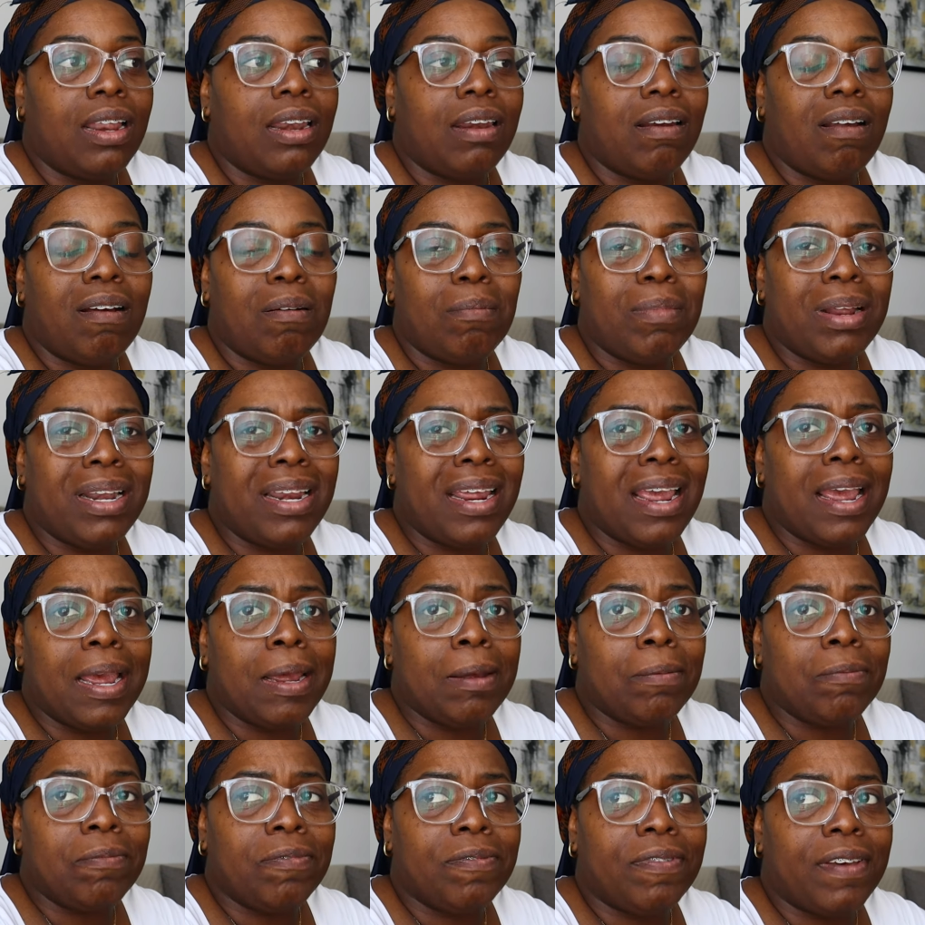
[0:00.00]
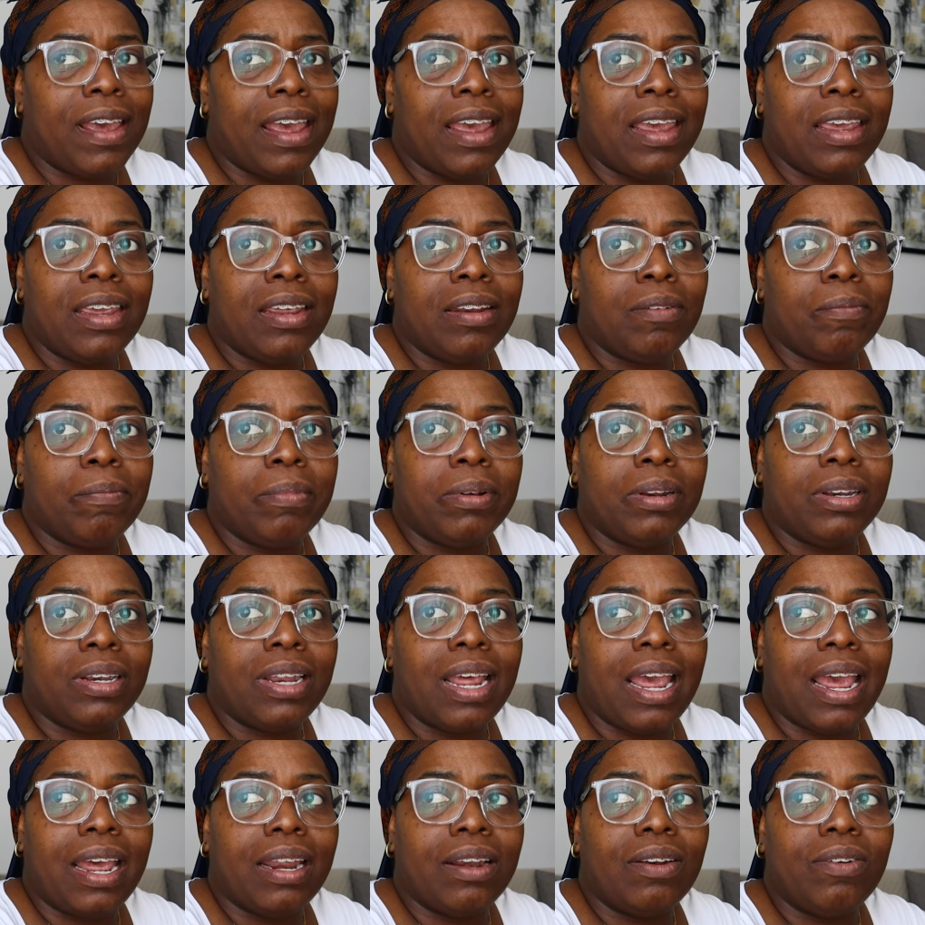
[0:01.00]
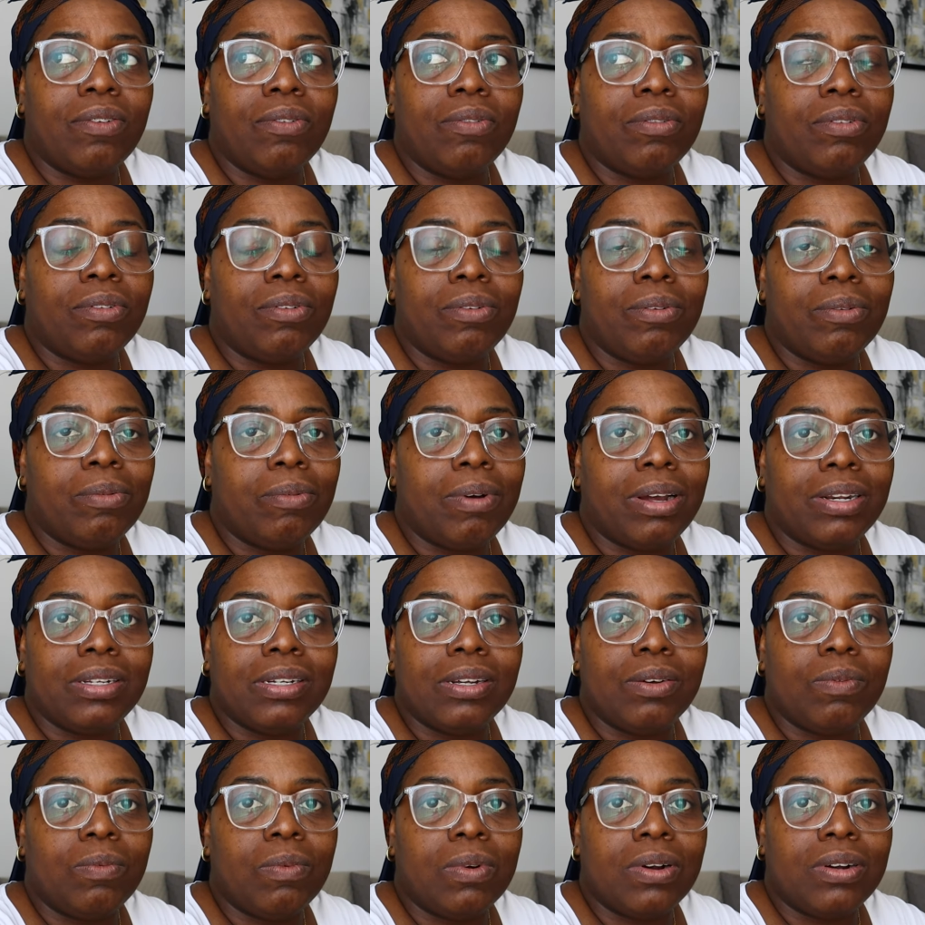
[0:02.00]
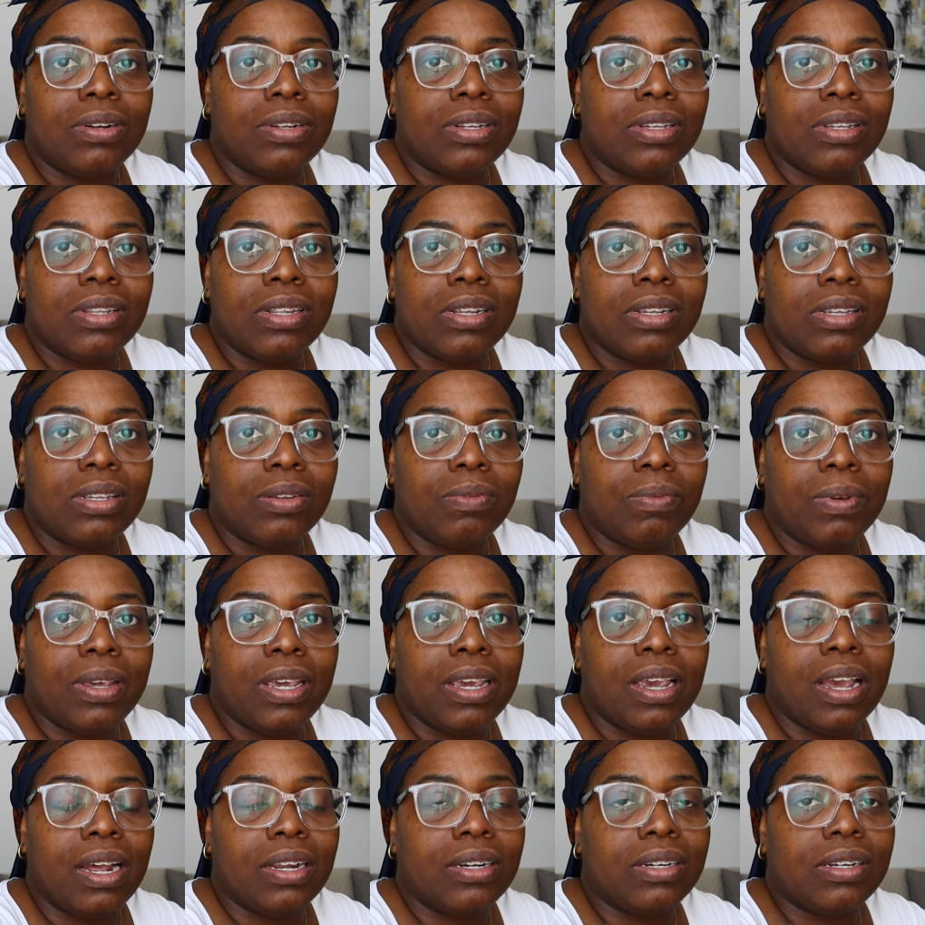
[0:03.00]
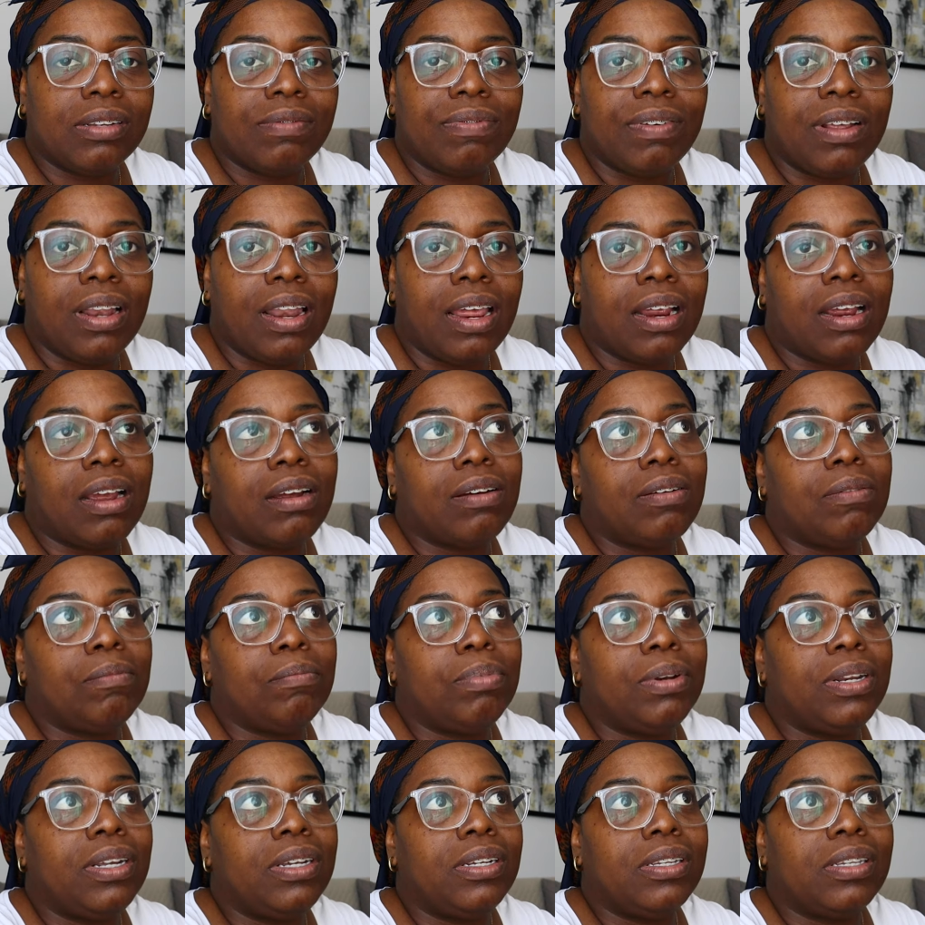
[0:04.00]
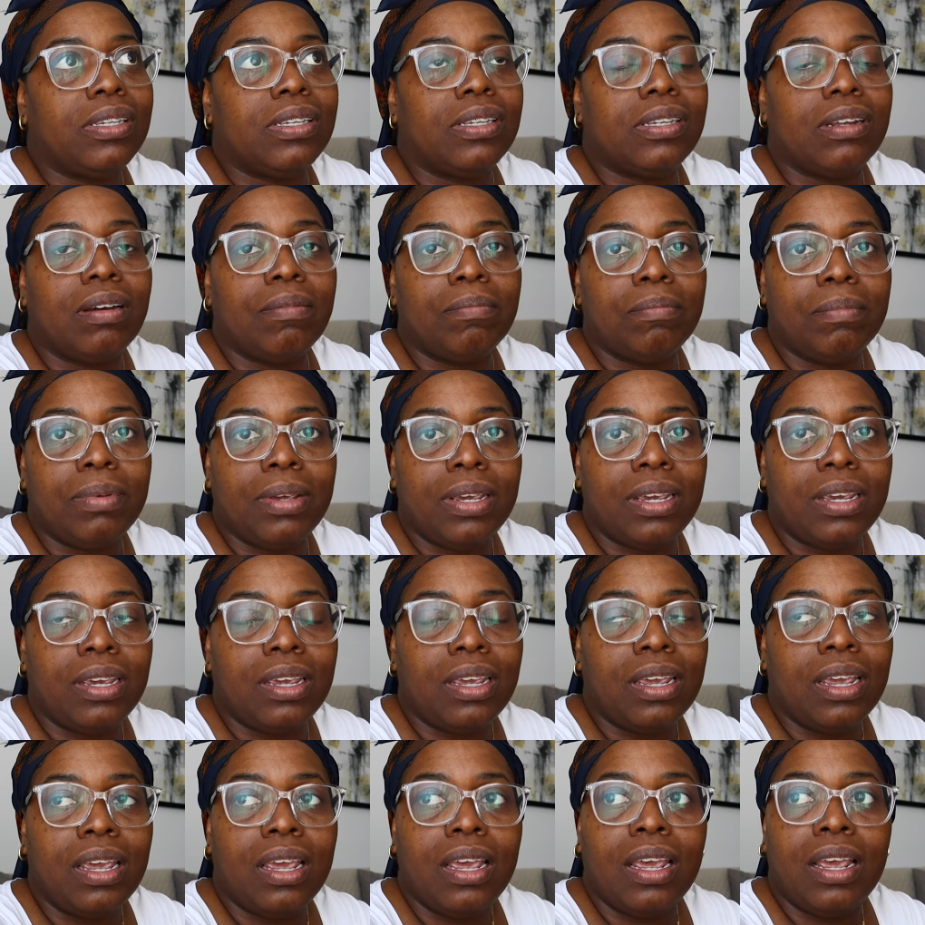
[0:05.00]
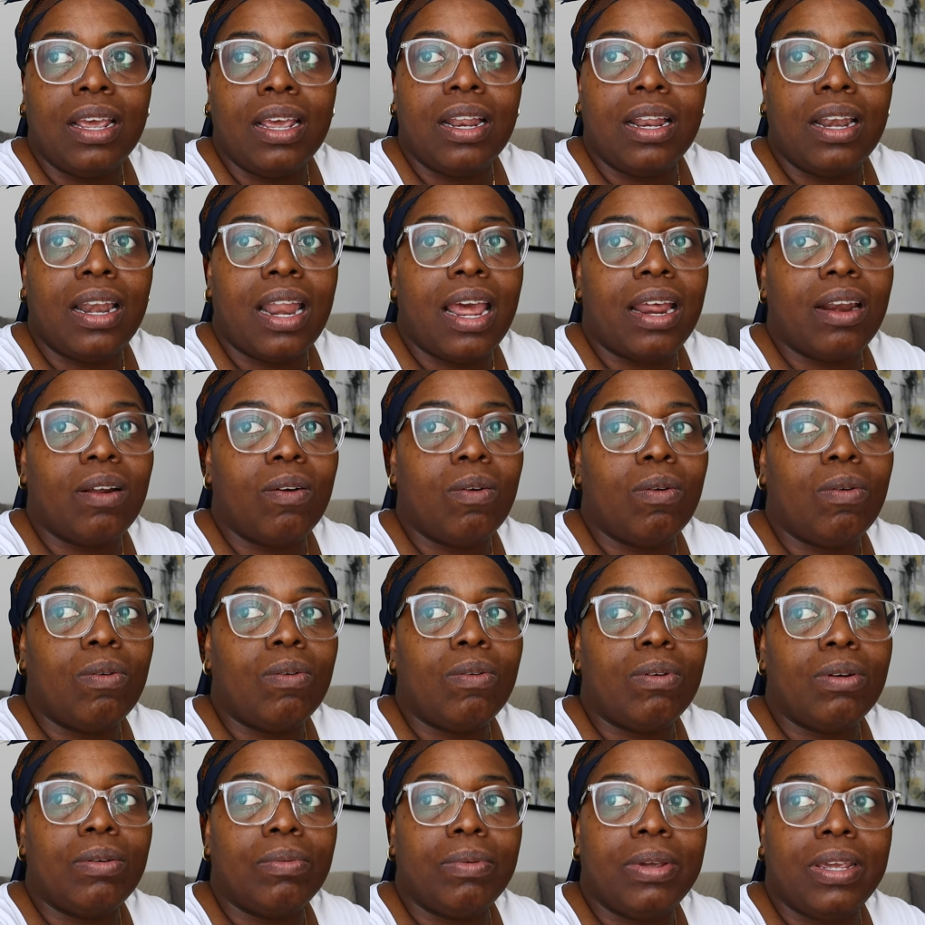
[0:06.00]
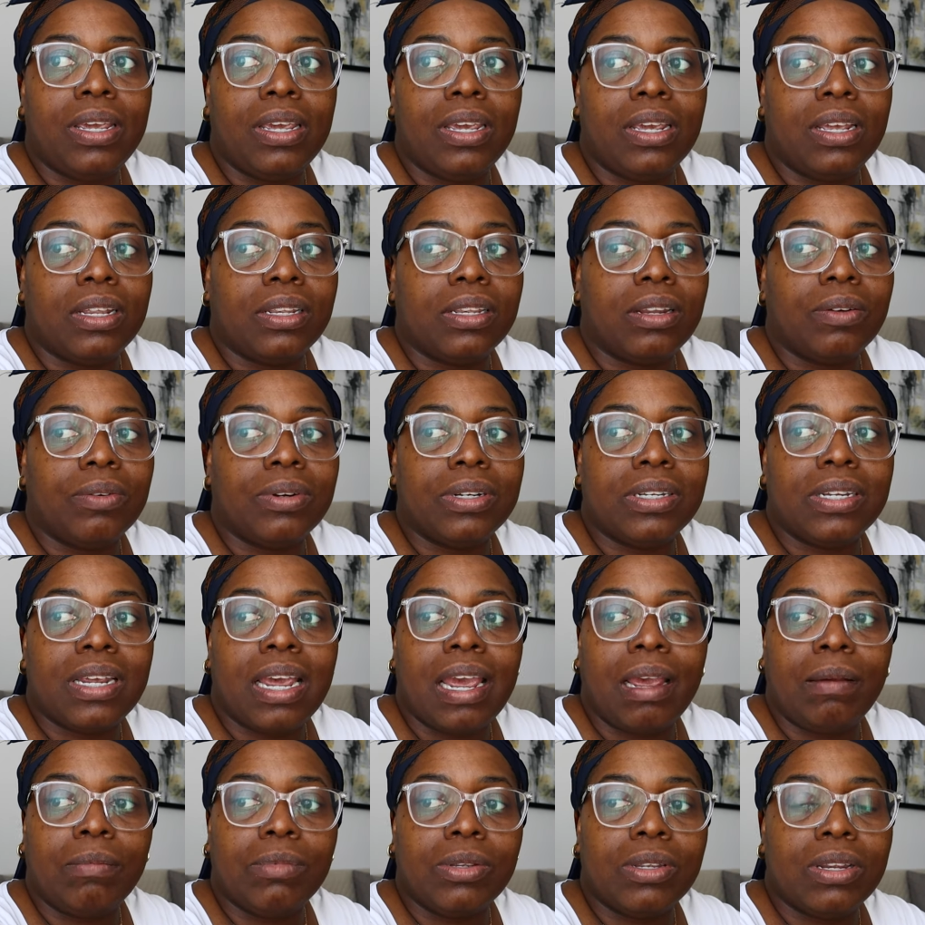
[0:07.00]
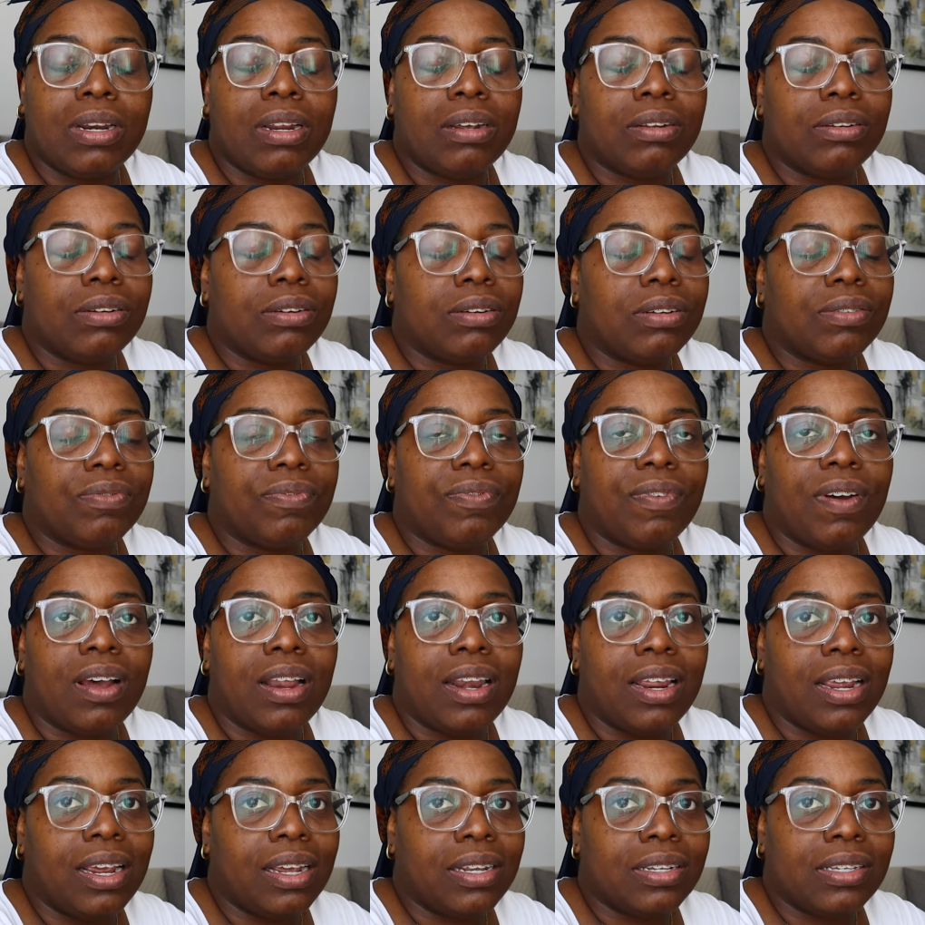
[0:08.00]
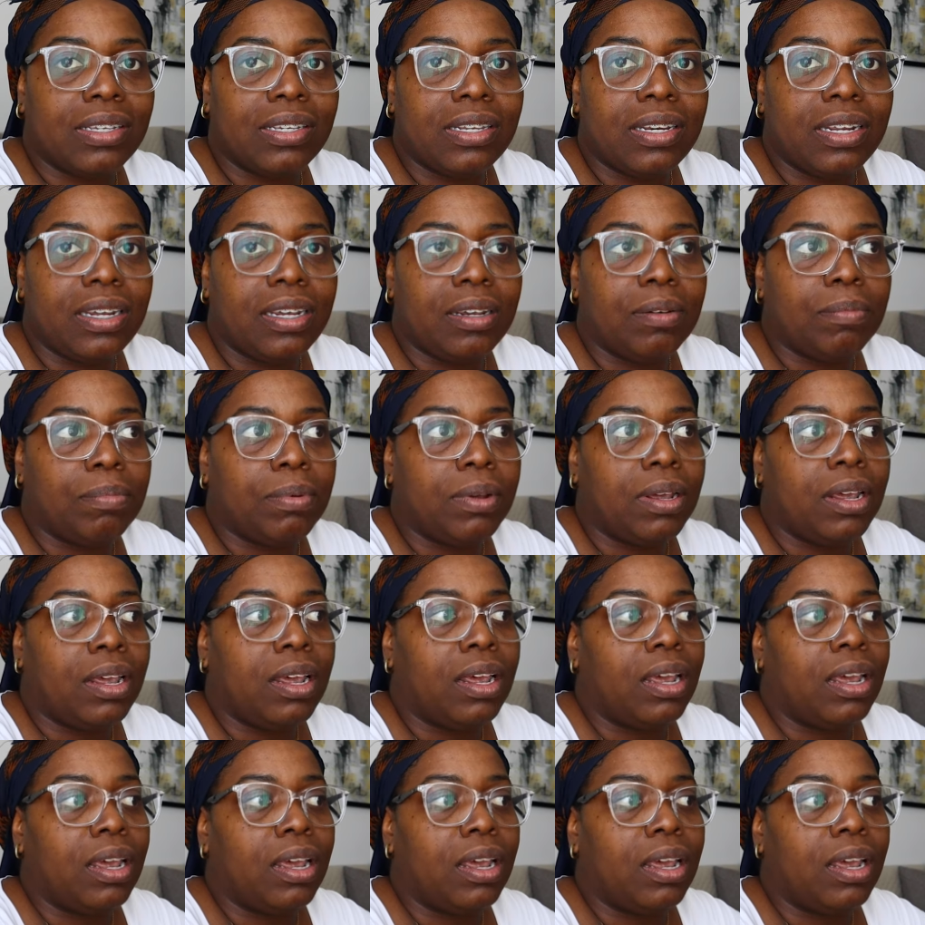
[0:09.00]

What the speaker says: Normally I'm fine, but I don't know what it was this week. I just felt like a complete zombie, like the whole week. There were times when I was just falling asleep.